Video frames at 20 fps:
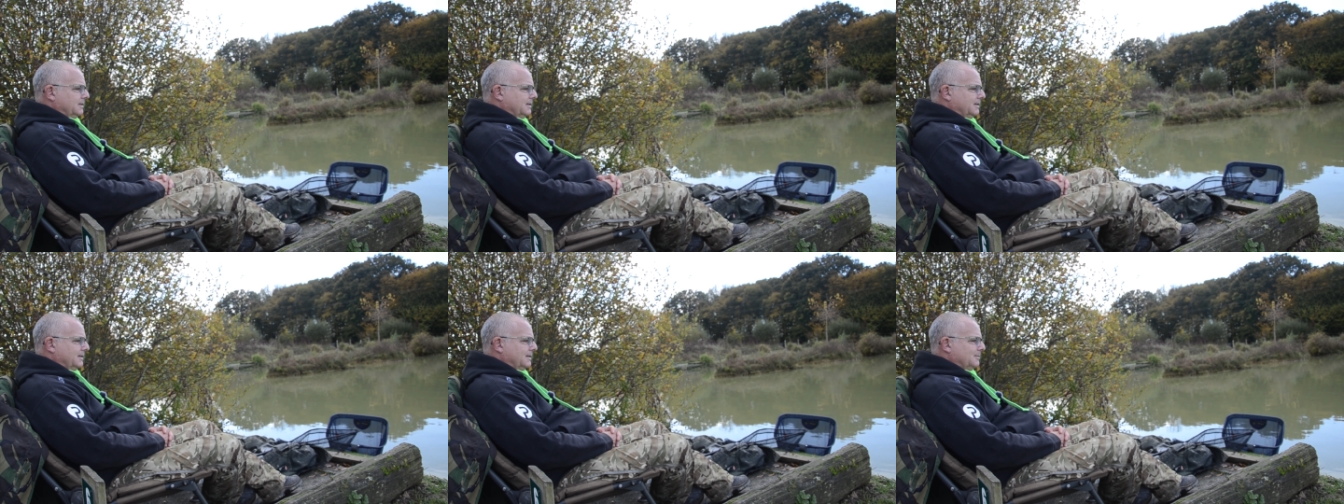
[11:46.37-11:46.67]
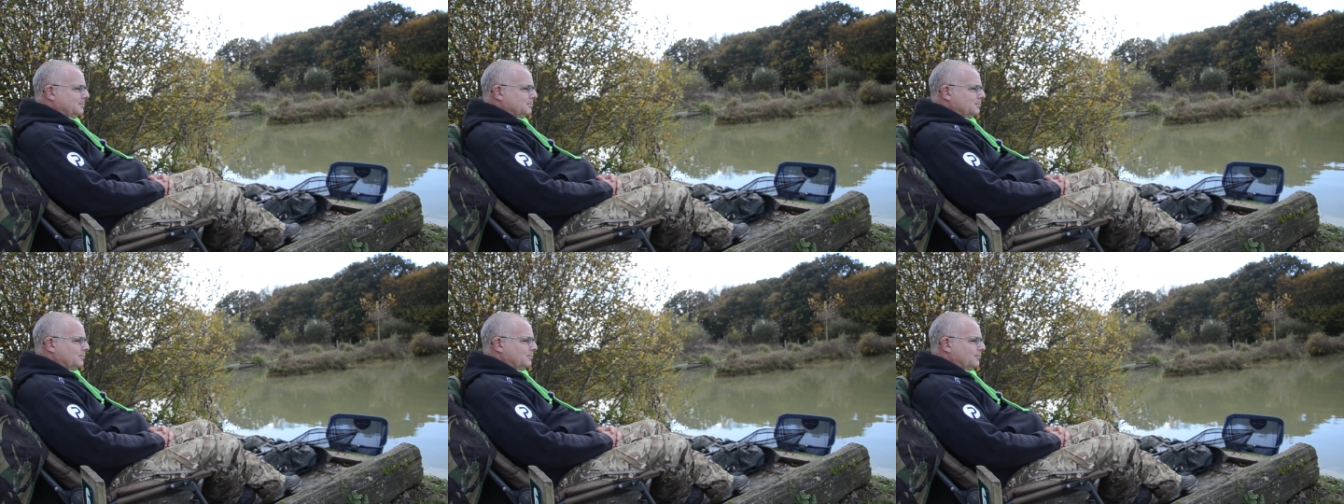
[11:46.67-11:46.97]

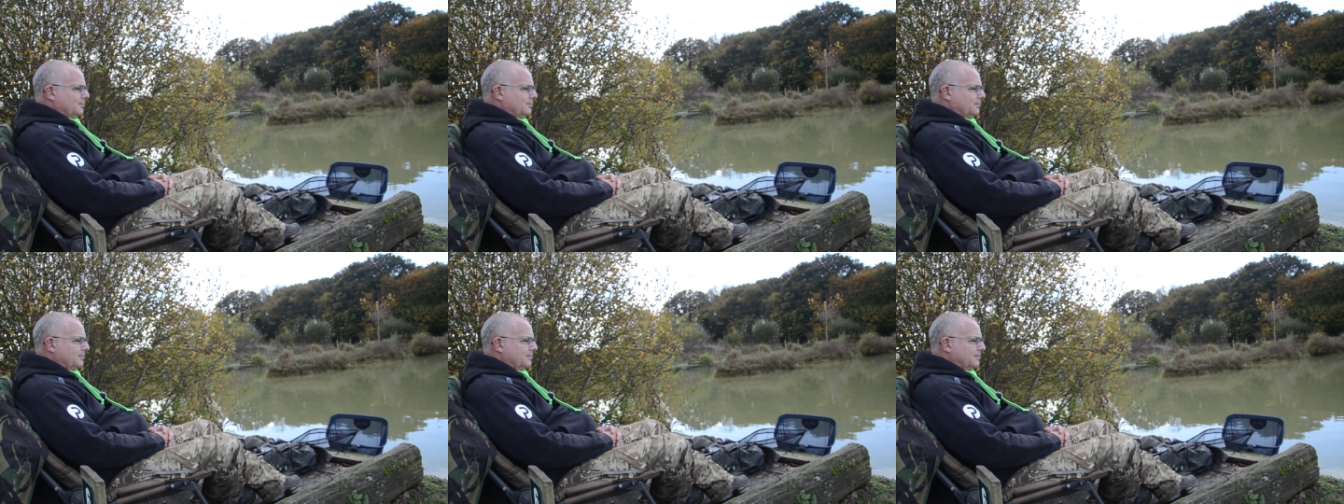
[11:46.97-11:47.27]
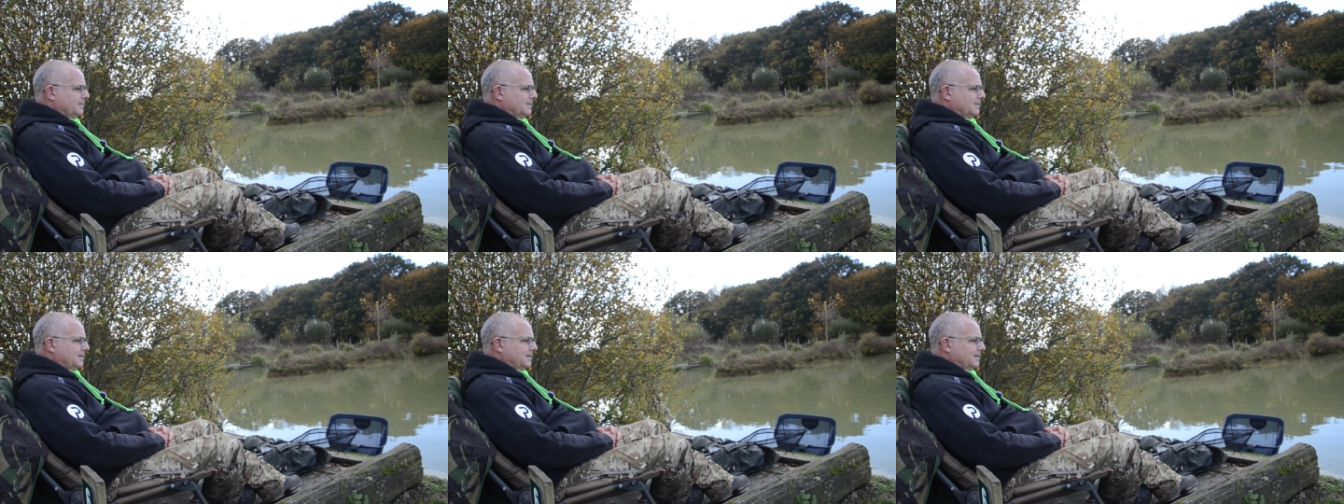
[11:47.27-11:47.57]
So
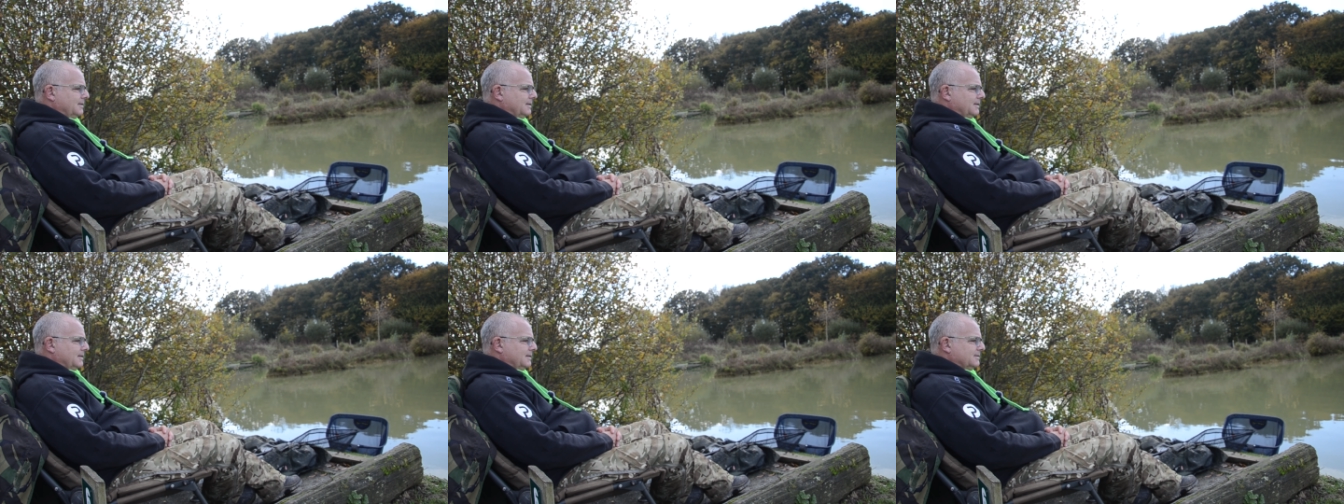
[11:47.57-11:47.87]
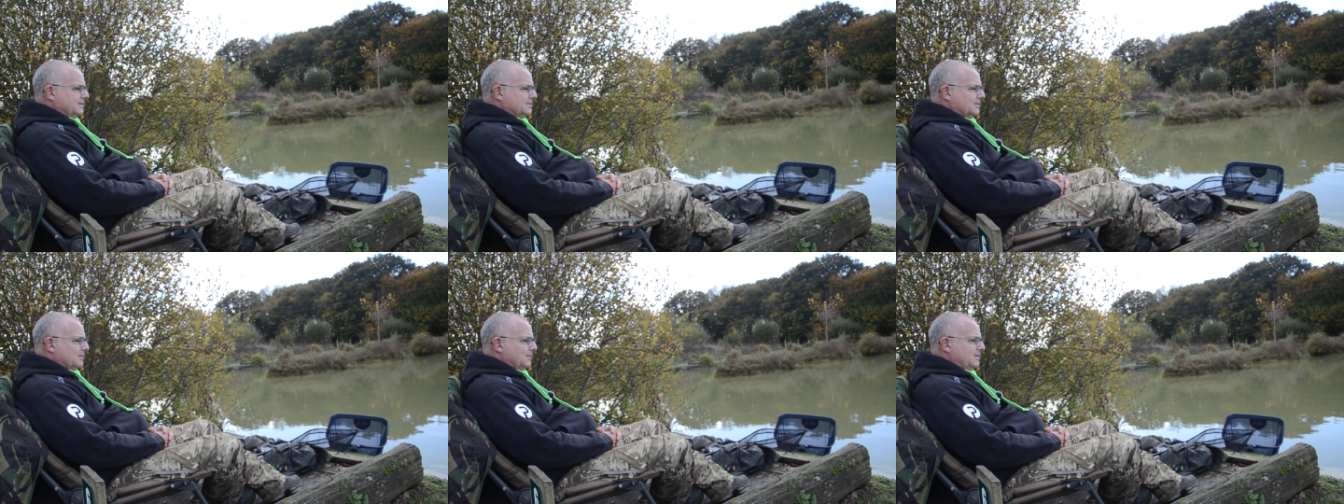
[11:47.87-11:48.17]

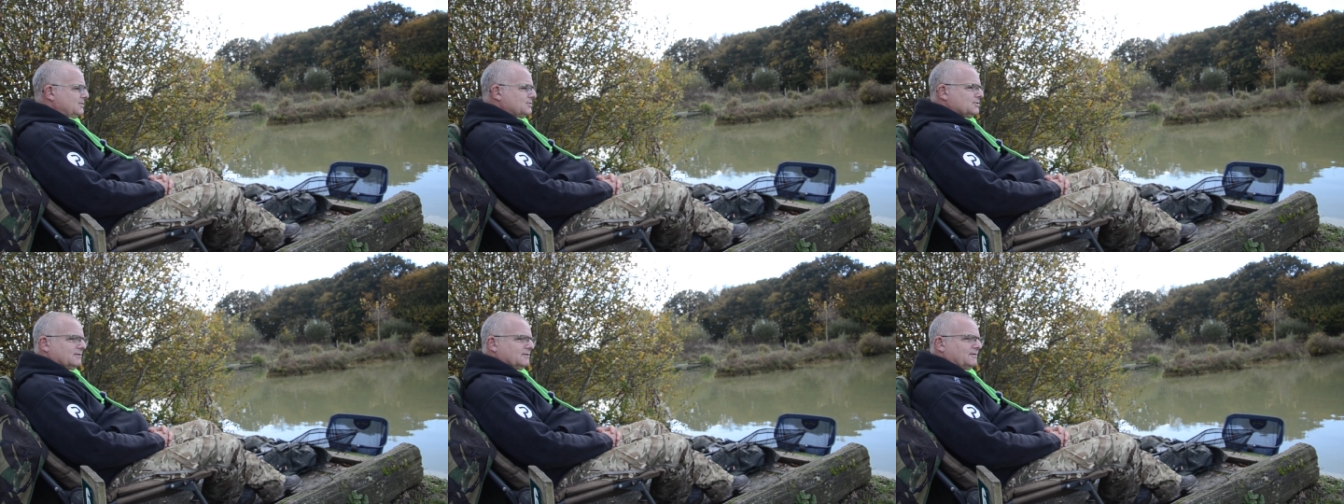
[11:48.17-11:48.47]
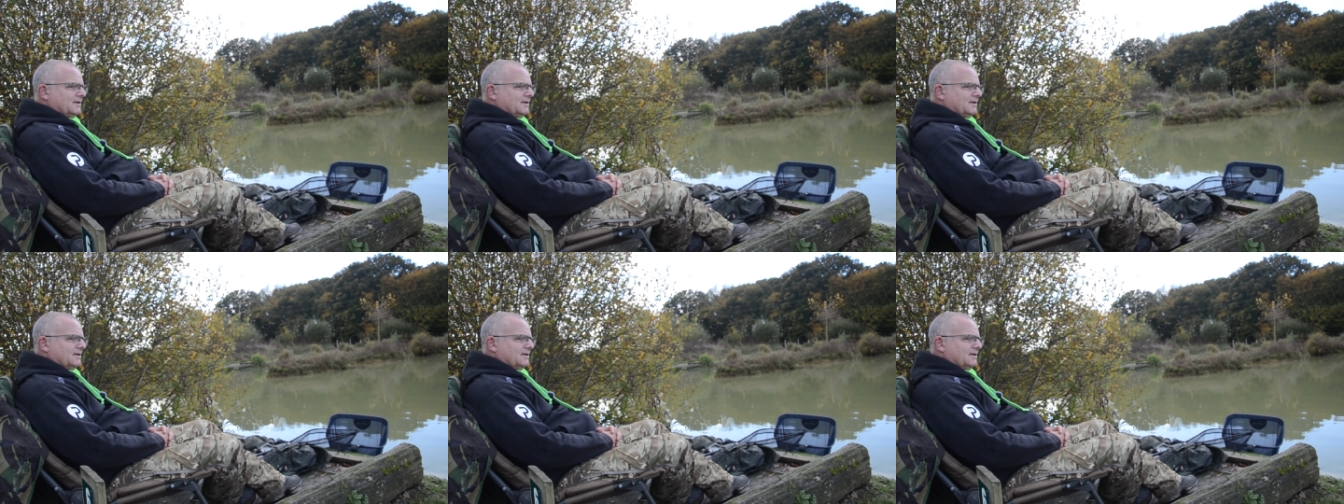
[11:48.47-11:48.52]
actually,